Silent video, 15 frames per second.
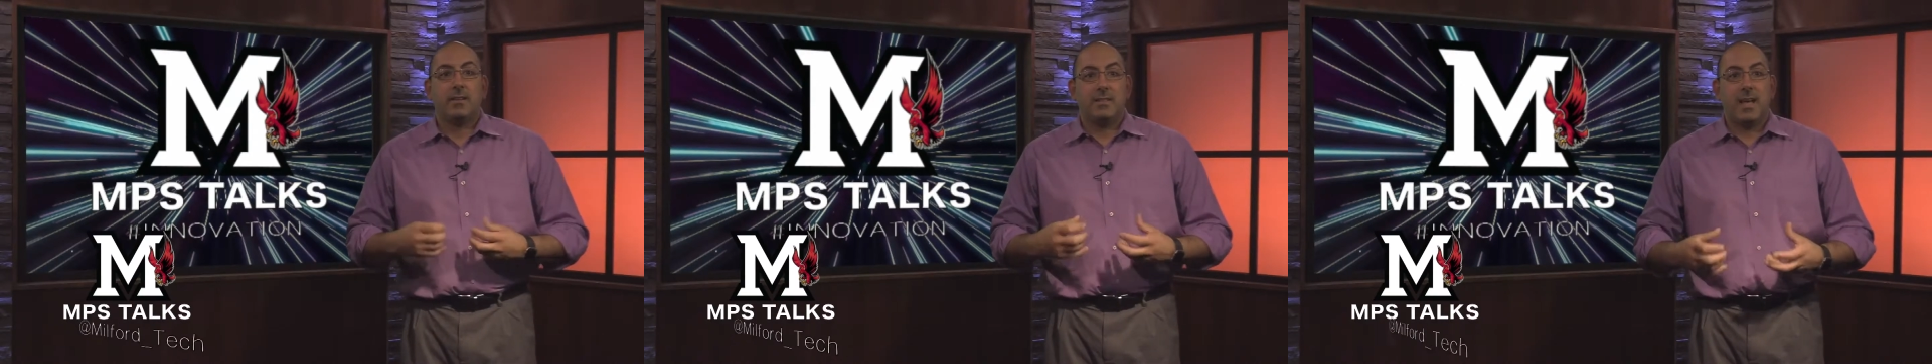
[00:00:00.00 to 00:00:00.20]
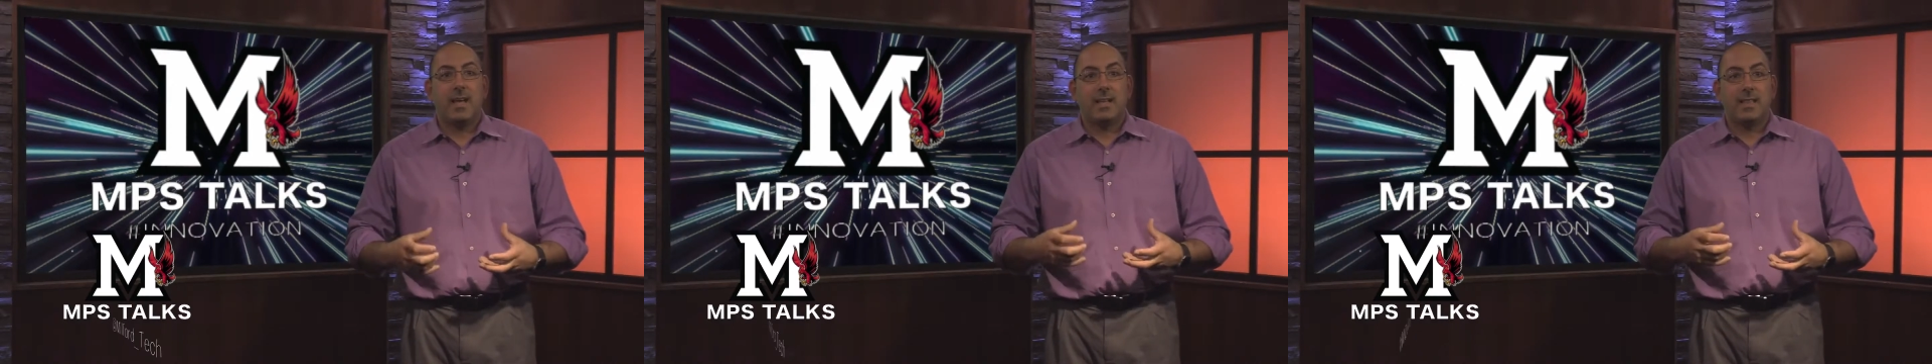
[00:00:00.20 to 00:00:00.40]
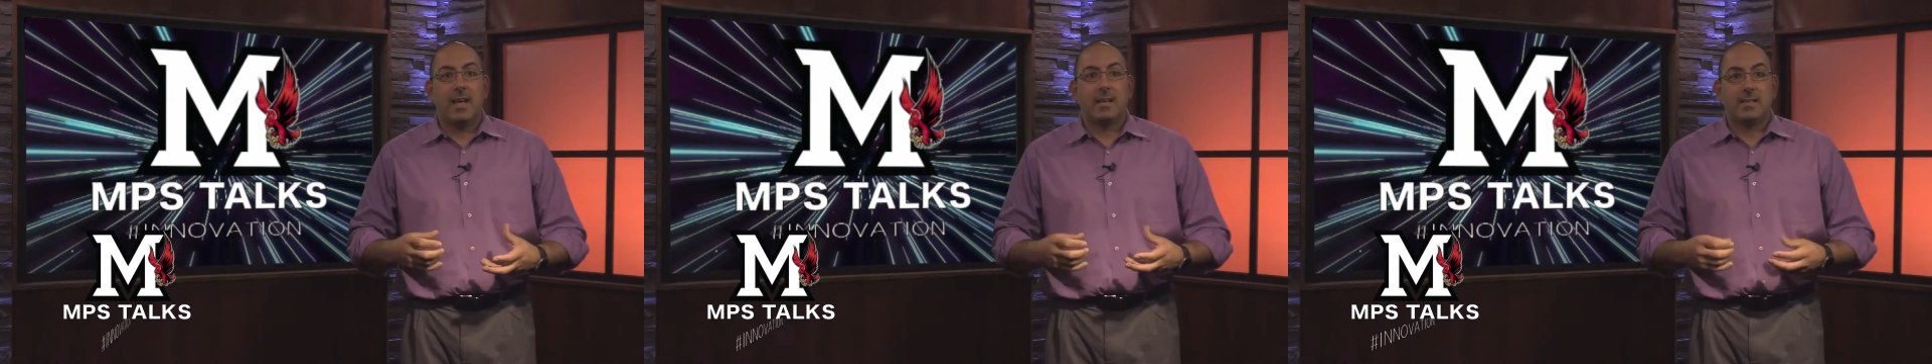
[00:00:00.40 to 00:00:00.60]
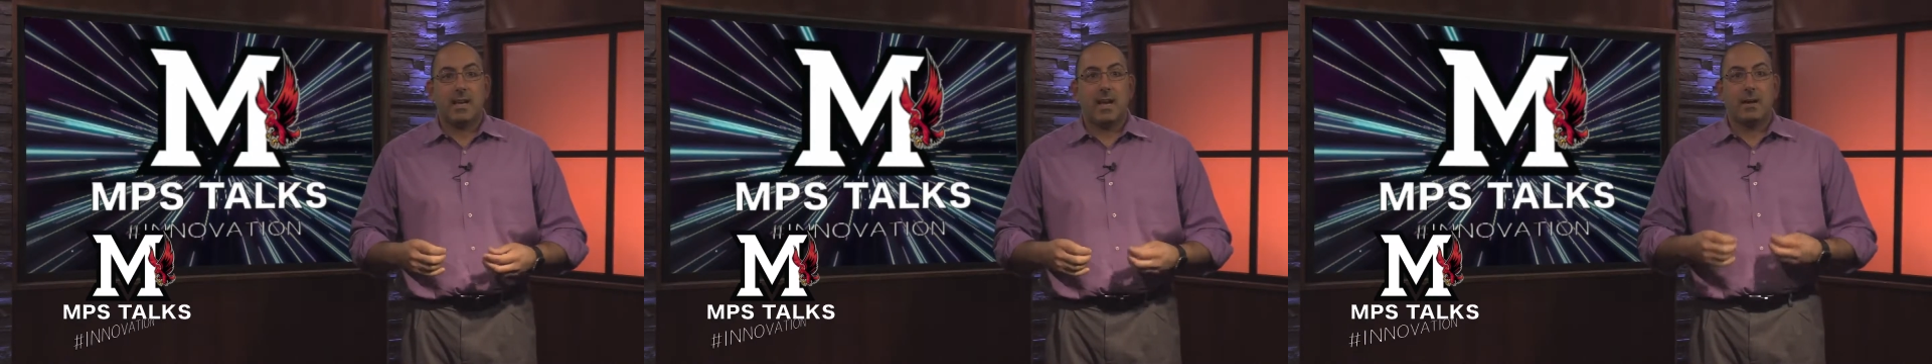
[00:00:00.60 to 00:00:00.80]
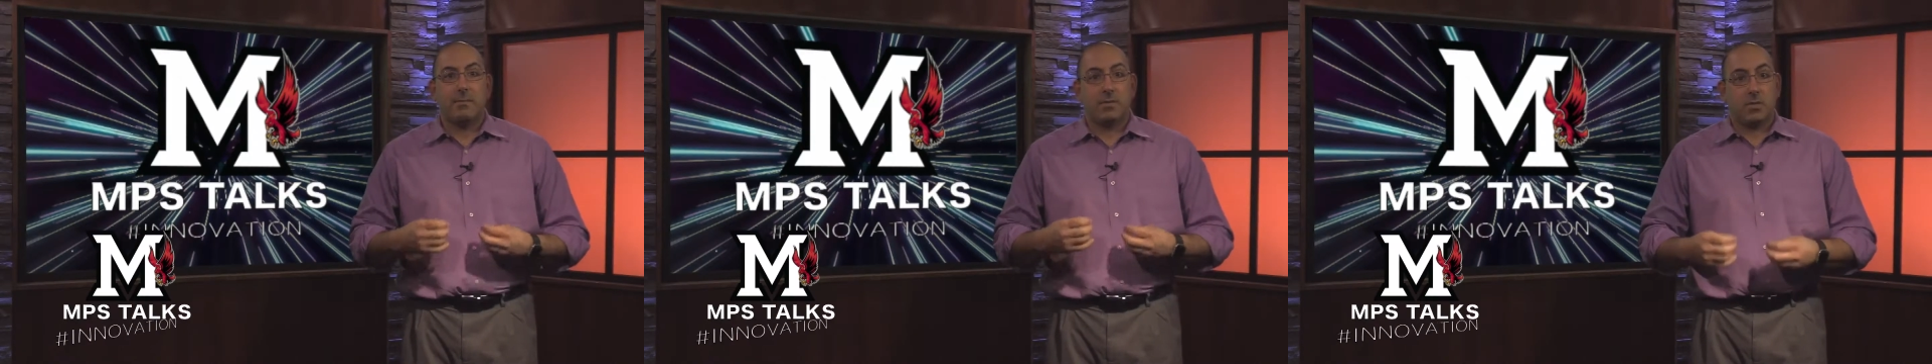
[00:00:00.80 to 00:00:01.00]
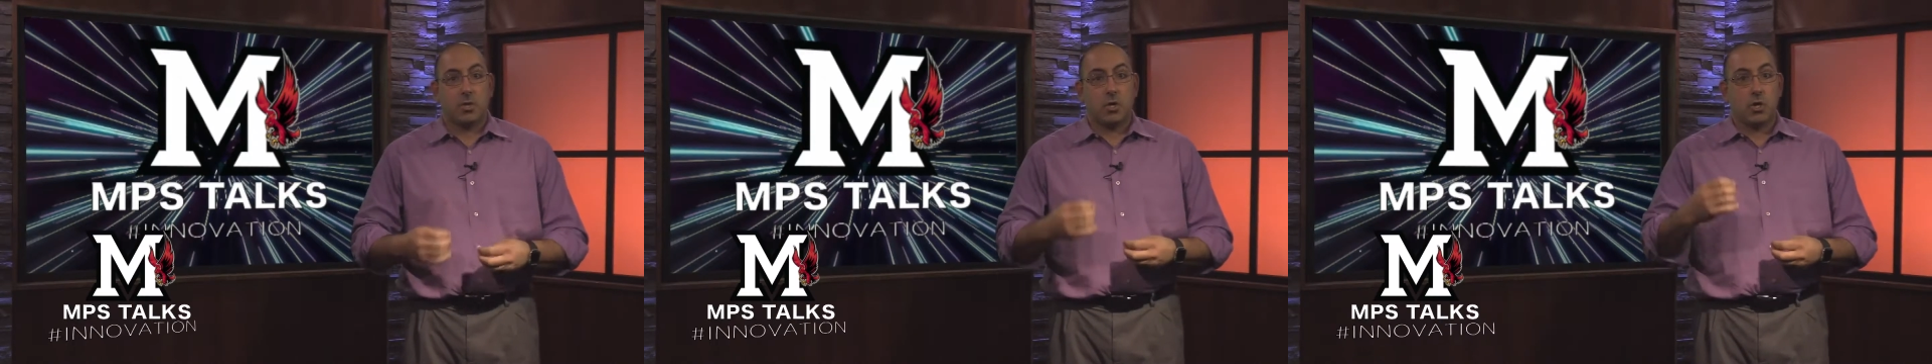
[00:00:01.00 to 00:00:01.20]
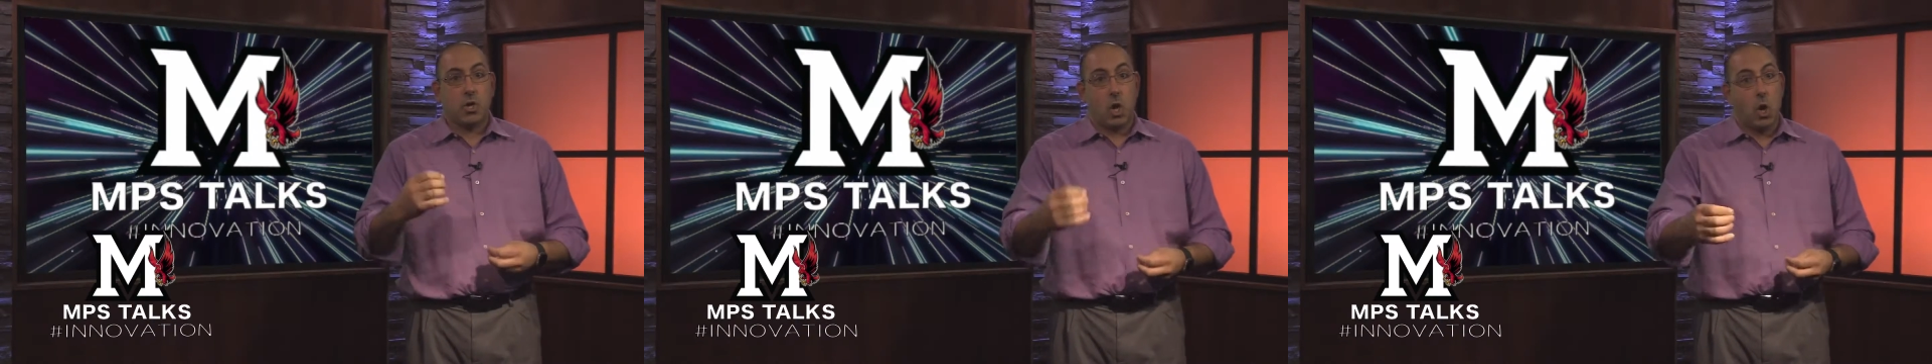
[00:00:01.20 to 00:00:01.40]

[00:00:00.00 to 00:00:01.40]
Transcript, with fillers: take that time to turn